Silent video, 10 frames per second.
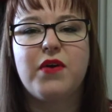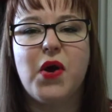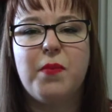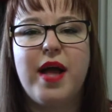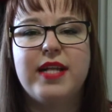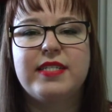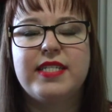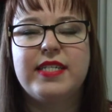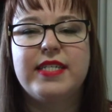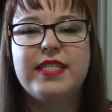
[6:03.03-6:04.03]
romance
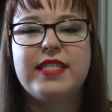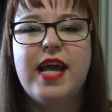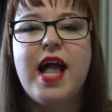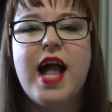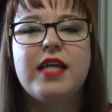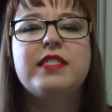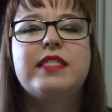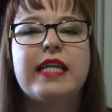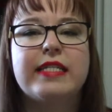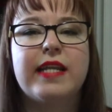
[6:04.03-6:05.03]
series, and
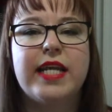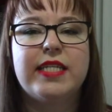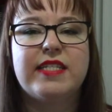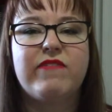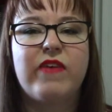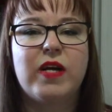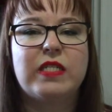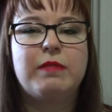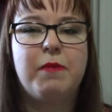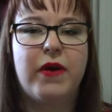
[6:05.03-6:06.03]
Sizzle is the
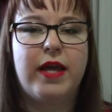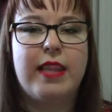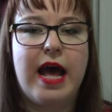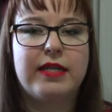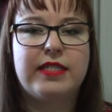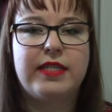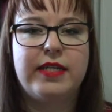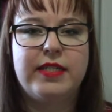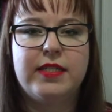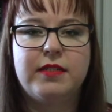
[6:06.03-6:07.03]
first book in that series.
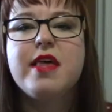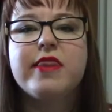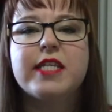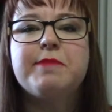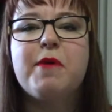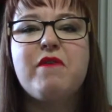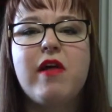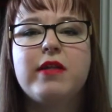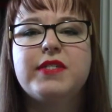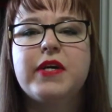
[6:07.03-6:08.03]
This book
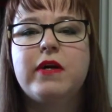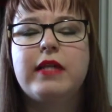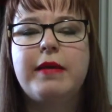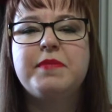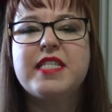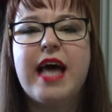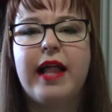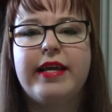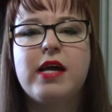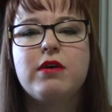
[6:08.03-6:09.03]
follows a girl named
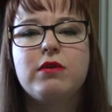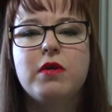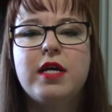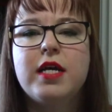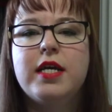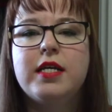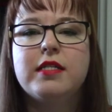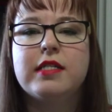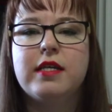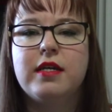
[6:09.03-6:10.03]
Thalia who
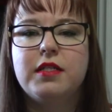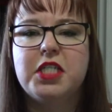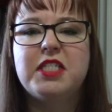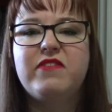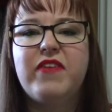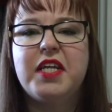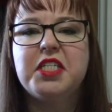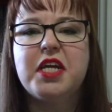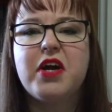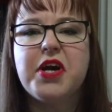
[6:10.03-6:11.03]
is just
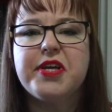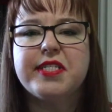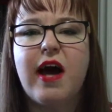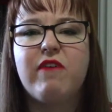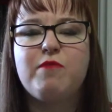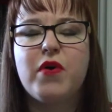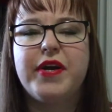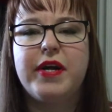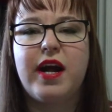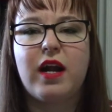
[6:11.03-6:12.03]
finishing her sophomore
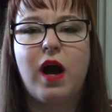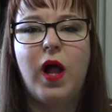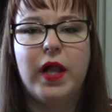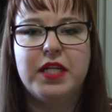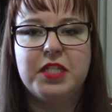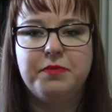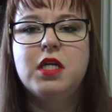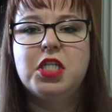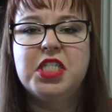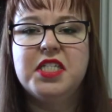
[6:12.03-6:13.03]
year at college.
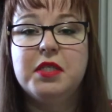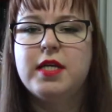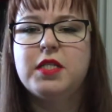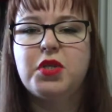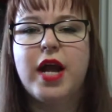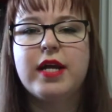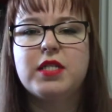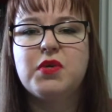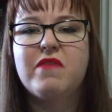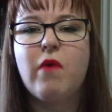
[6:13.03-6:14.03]
She is trying
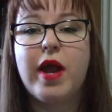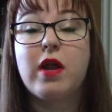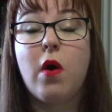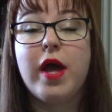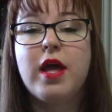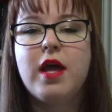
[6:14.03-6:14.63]
to avoid going